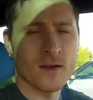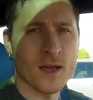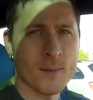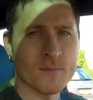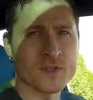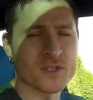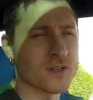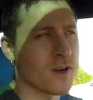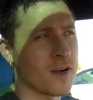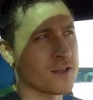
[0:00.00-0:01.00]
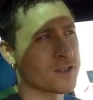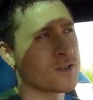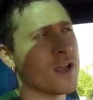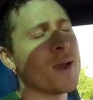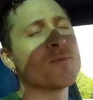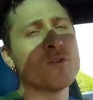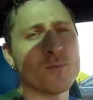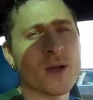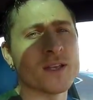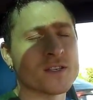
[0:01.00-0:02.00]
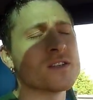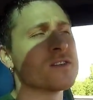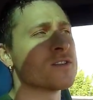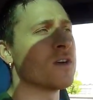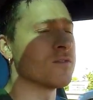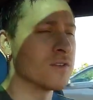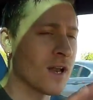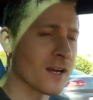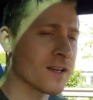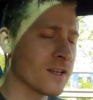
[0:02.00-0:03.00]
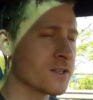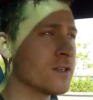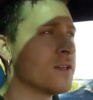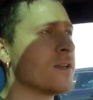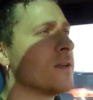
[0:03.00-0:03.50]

M cars, M coupes, so like this.